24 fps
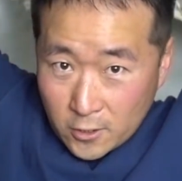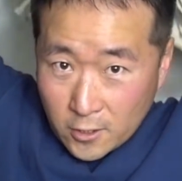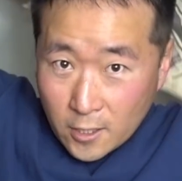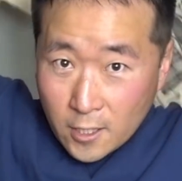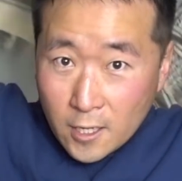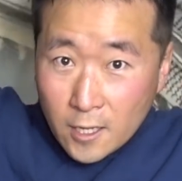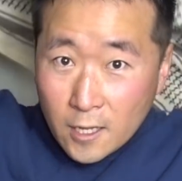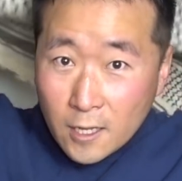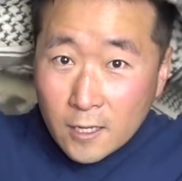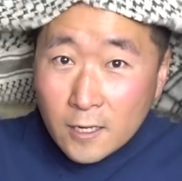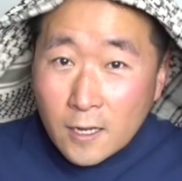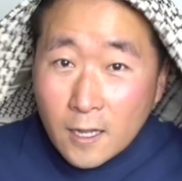your
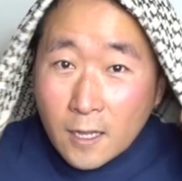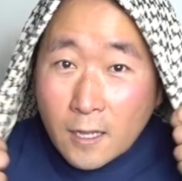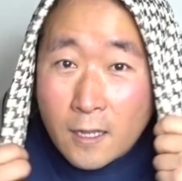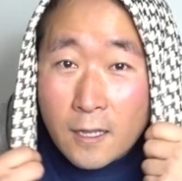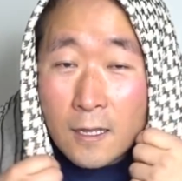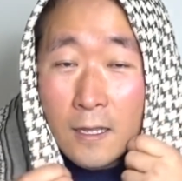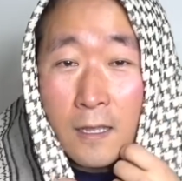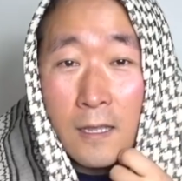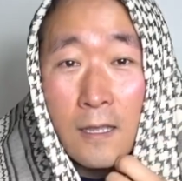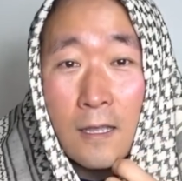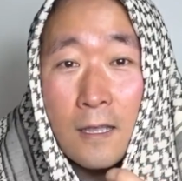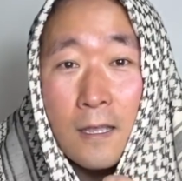head.
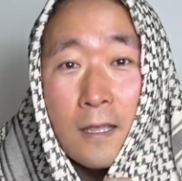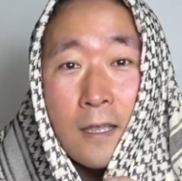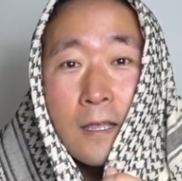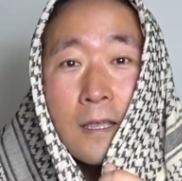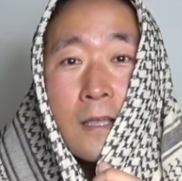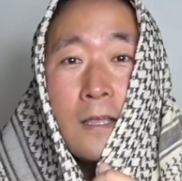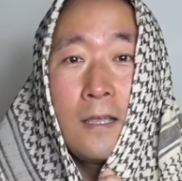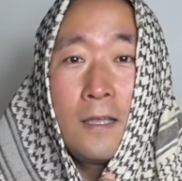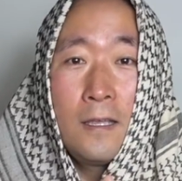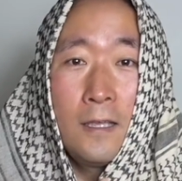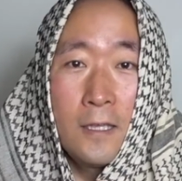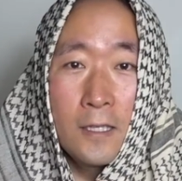
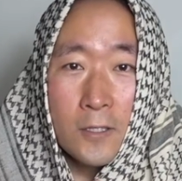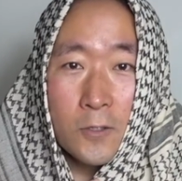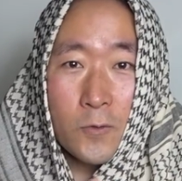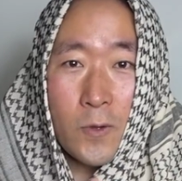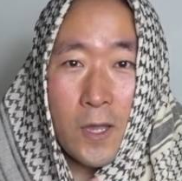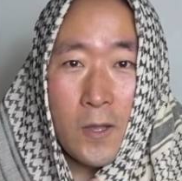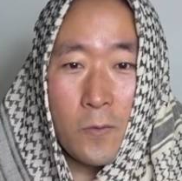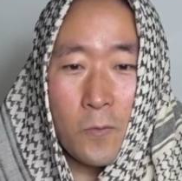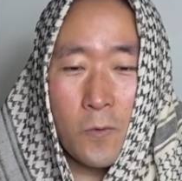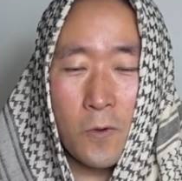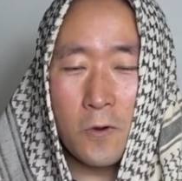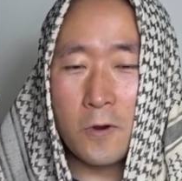It's
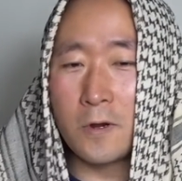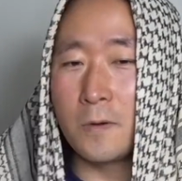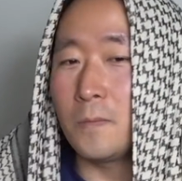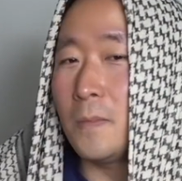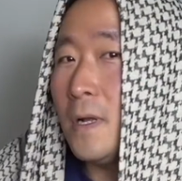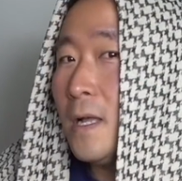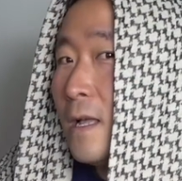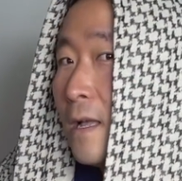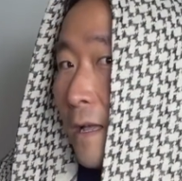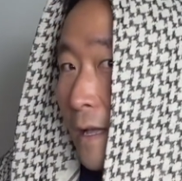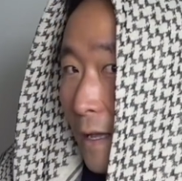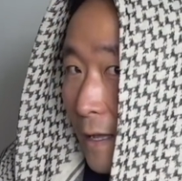quite warm.
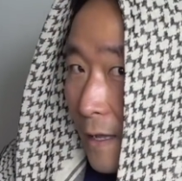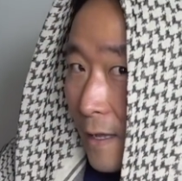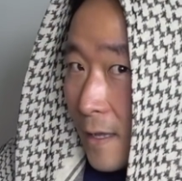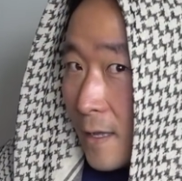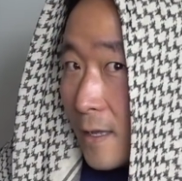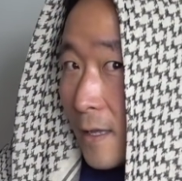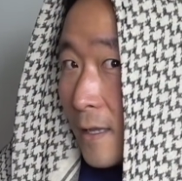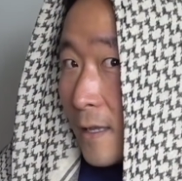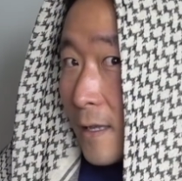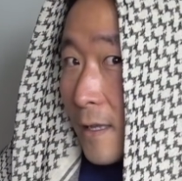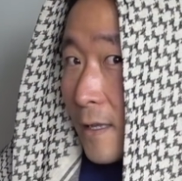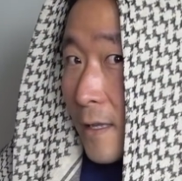
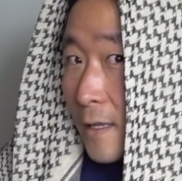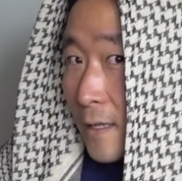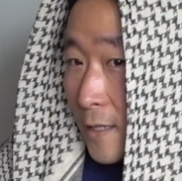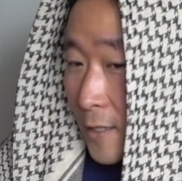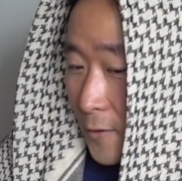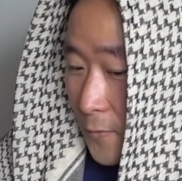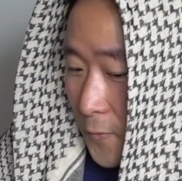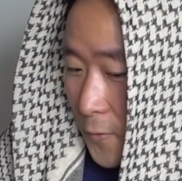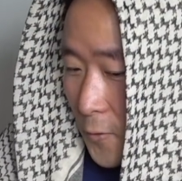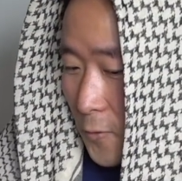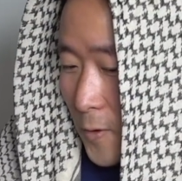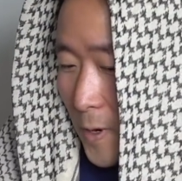
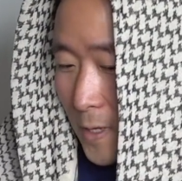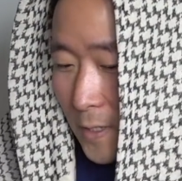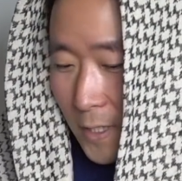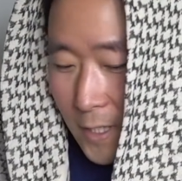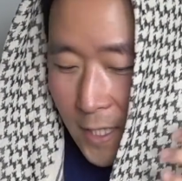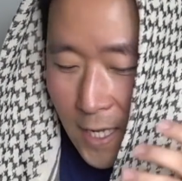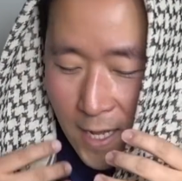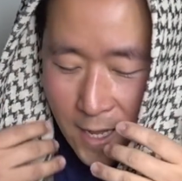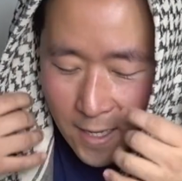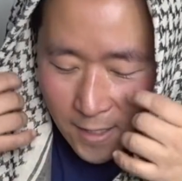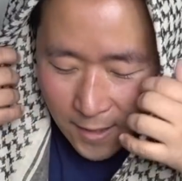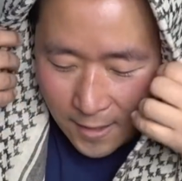Good for around the
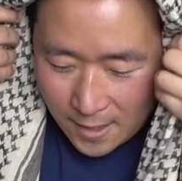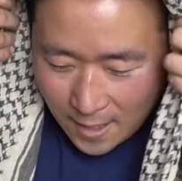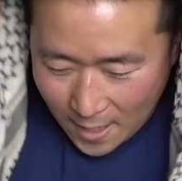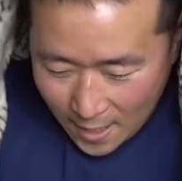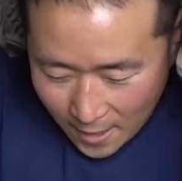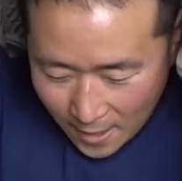neck.